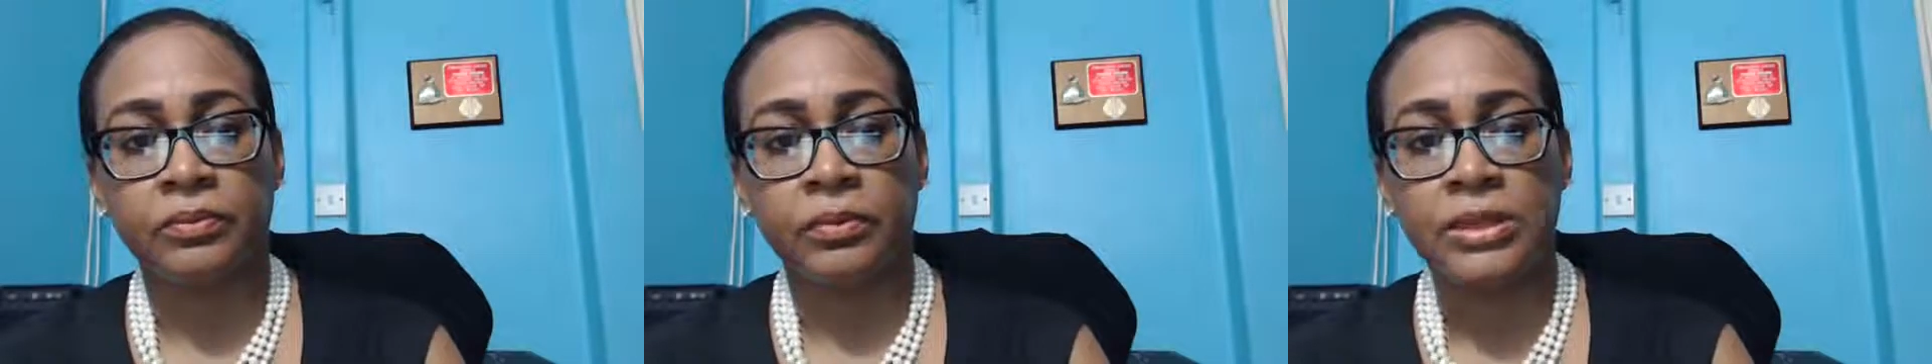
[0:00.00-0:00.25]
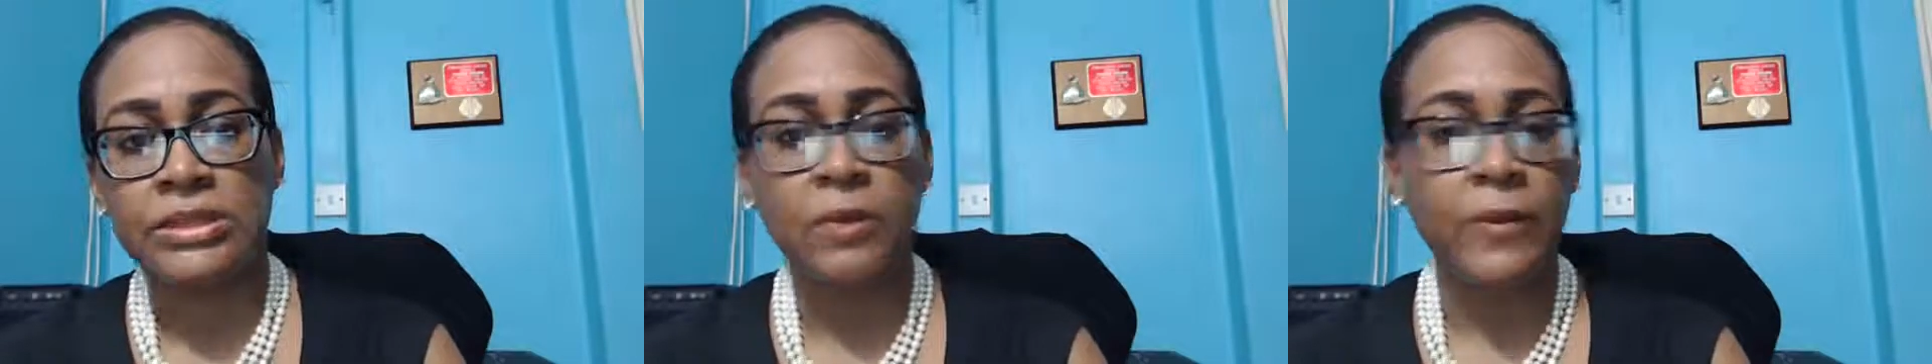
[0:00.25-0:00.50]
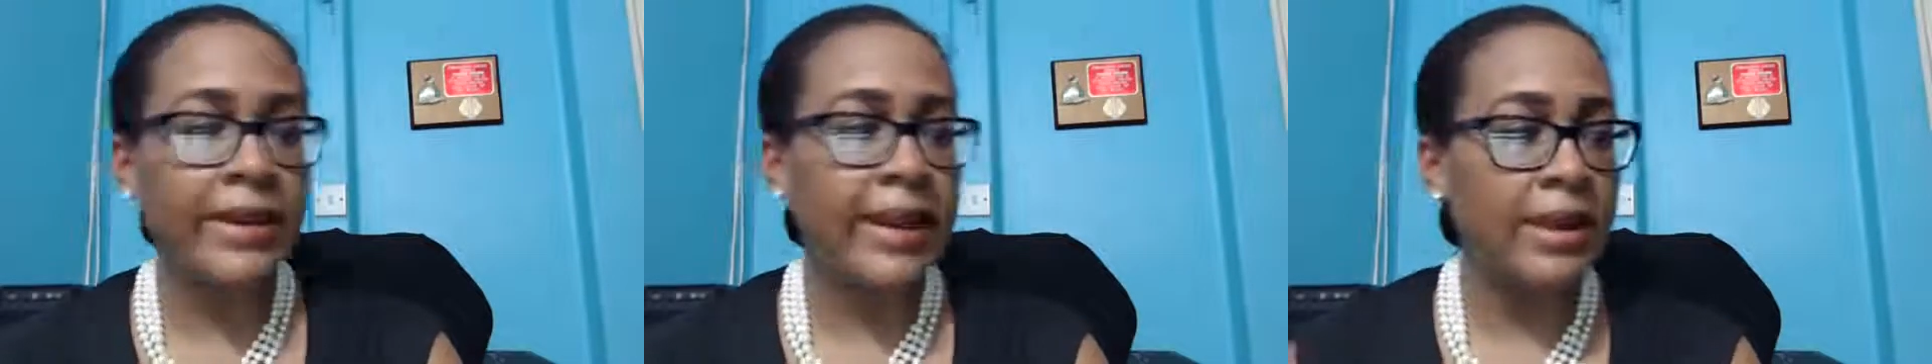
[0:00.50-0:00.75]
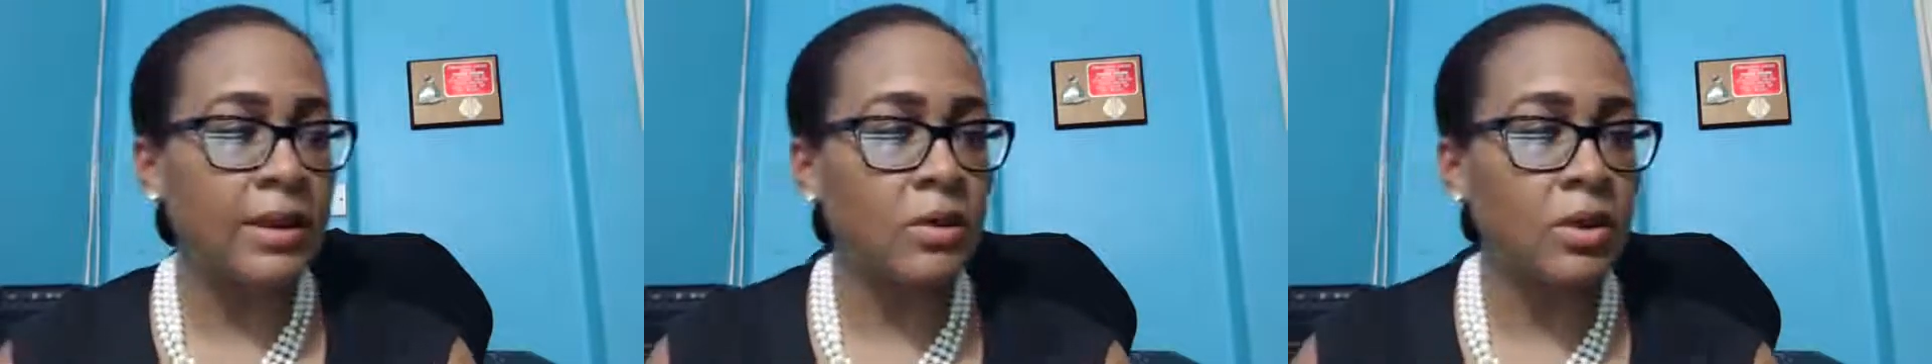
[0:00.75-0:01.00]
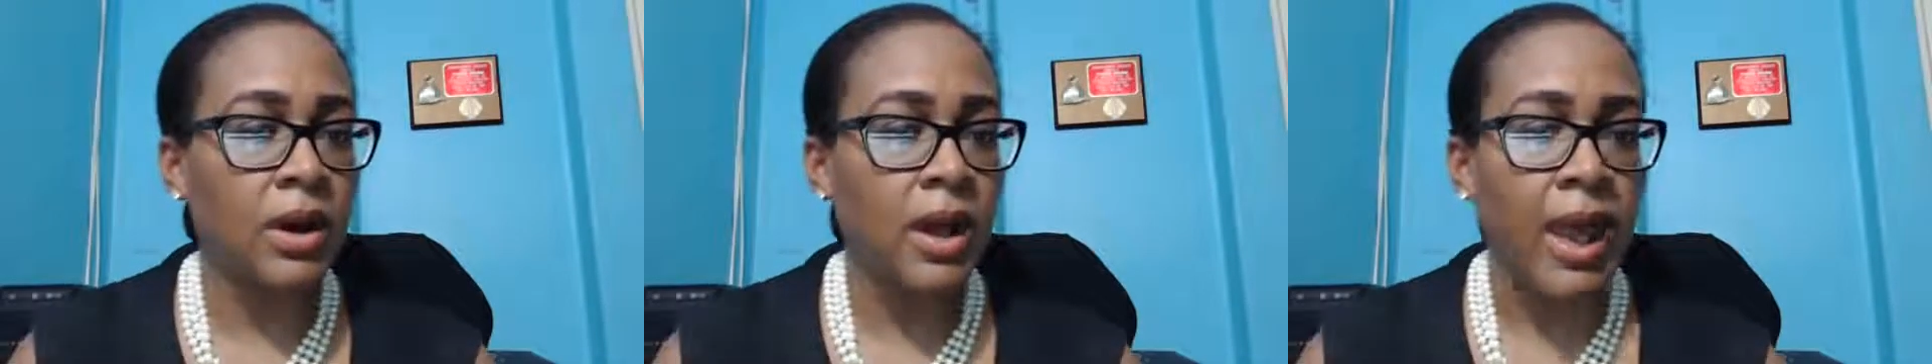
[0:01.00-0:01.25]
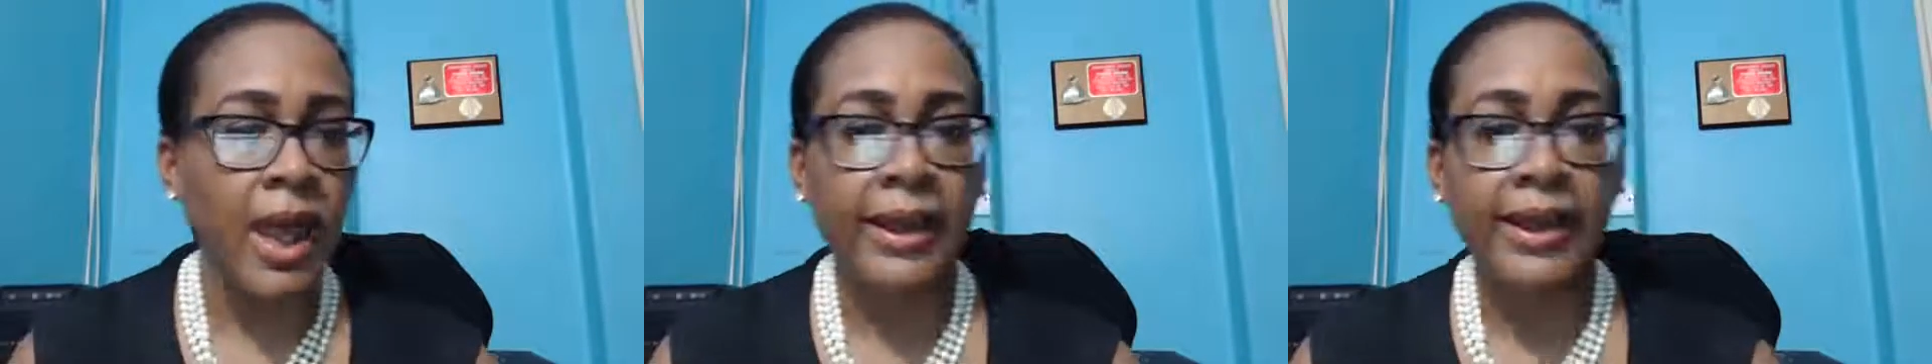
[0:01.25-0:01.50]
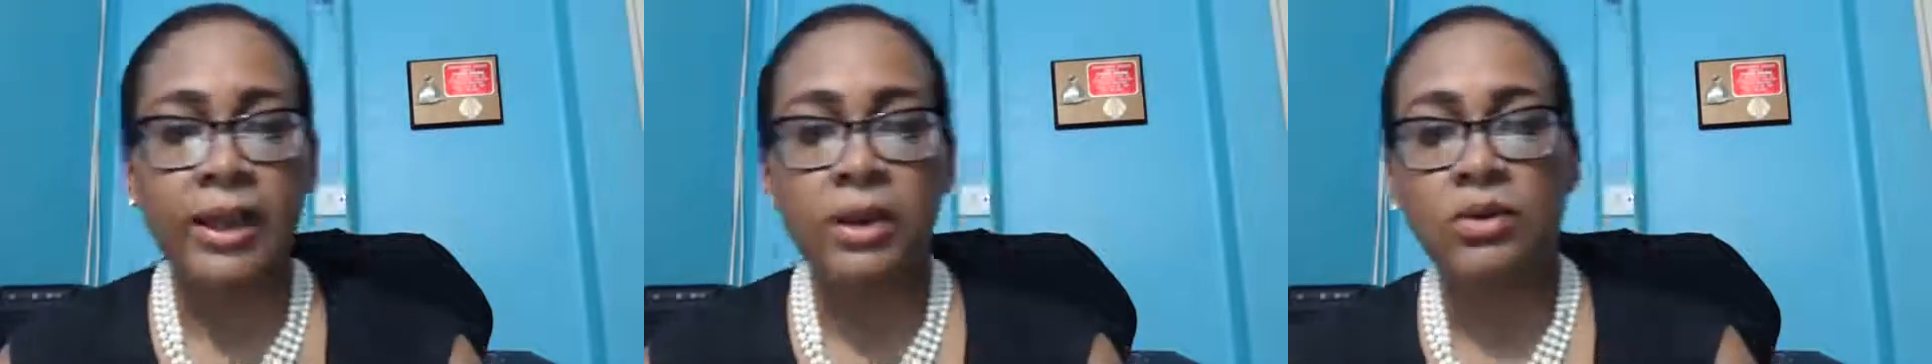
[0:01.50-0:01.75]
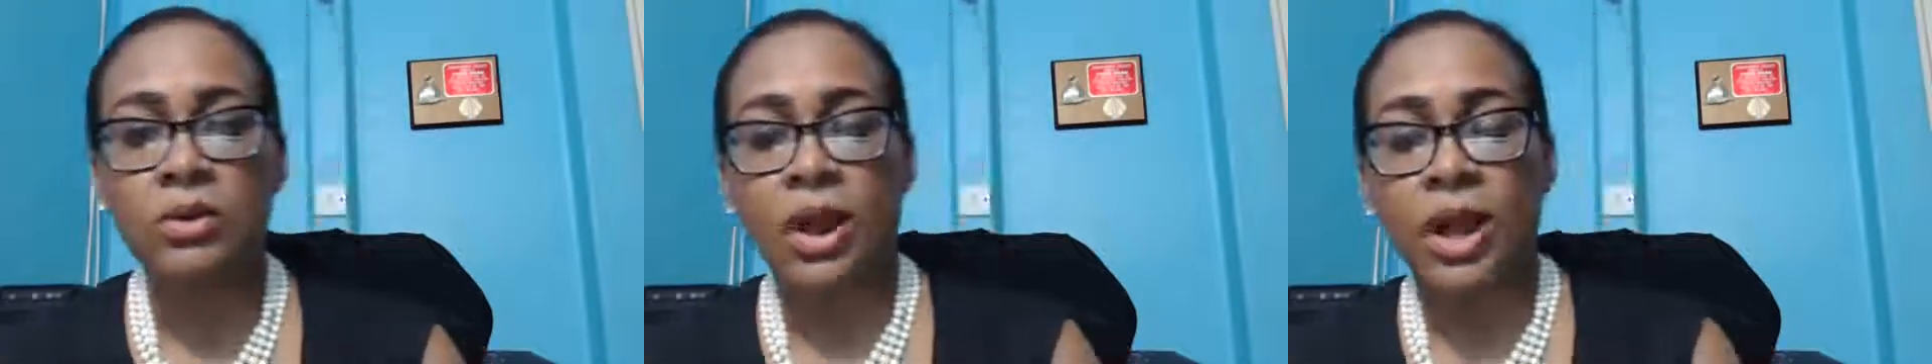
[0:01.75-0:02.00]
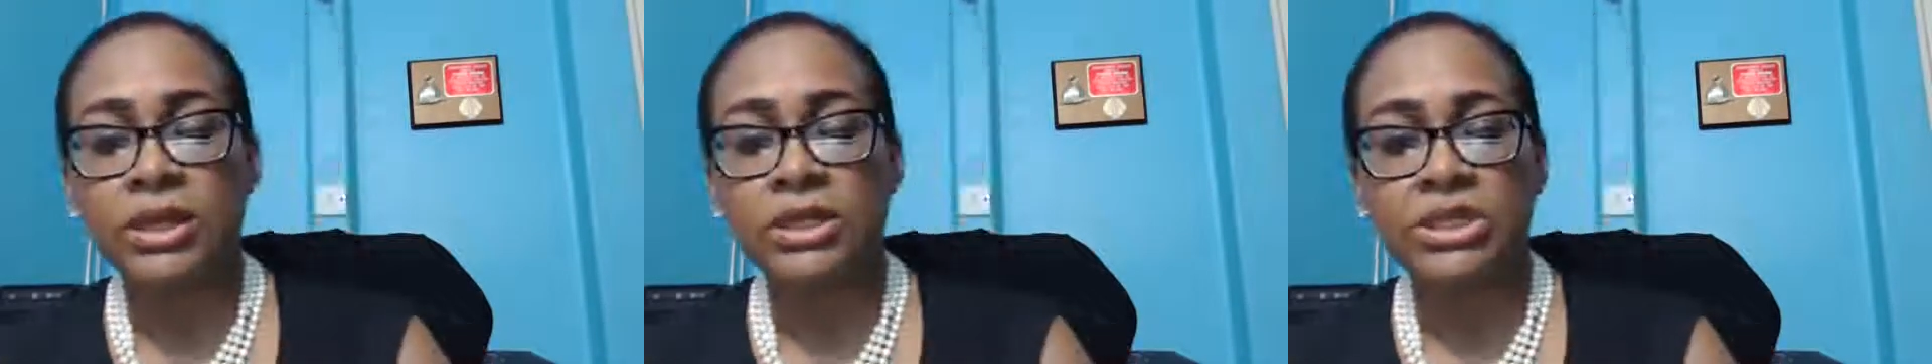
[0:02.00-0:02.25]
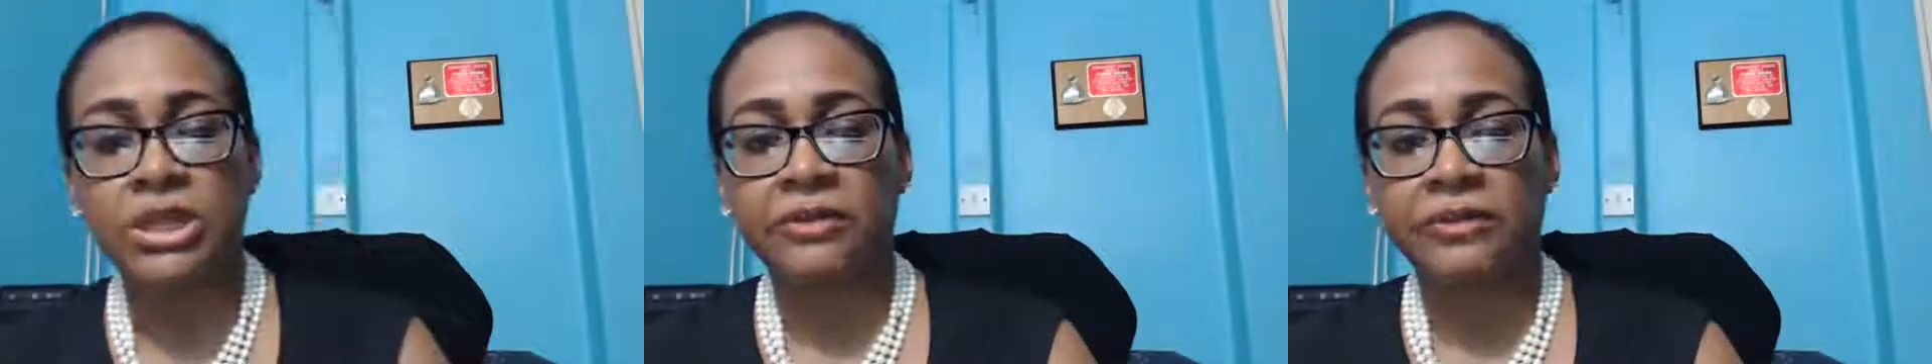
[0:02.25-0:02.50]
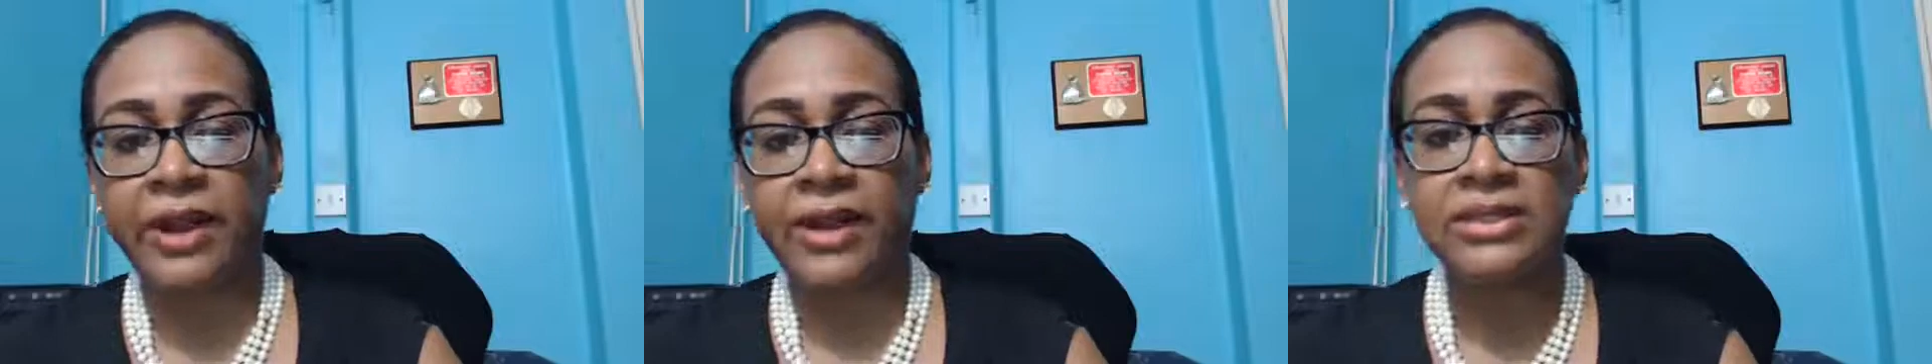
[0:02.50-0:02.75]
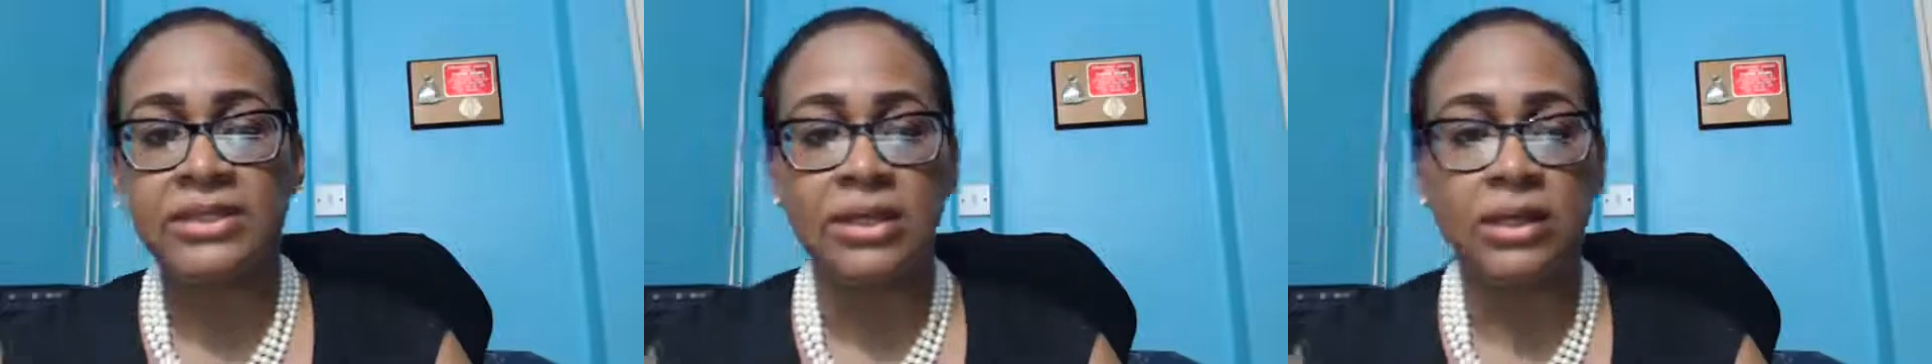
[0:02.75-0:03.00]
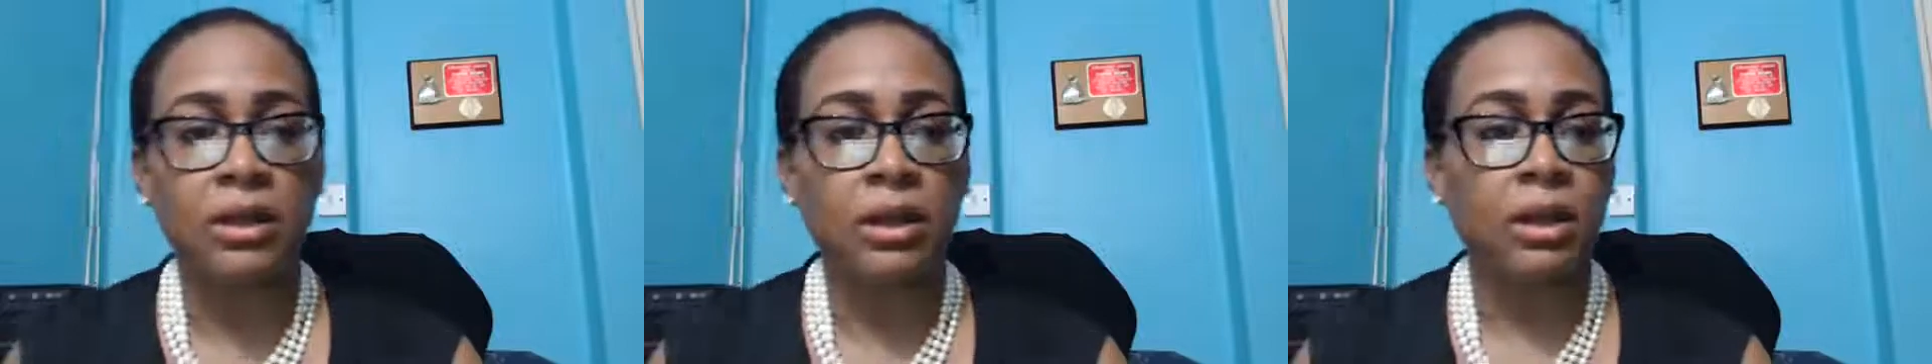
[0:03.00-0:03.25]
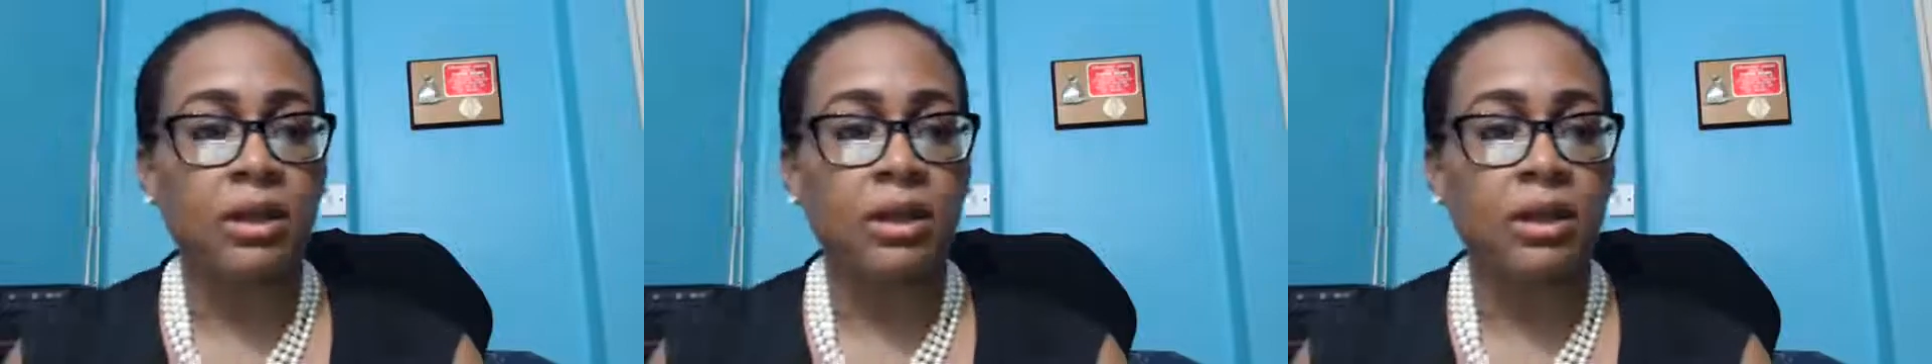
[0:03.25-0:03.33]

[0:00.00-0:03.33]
So when I look on the shelf and see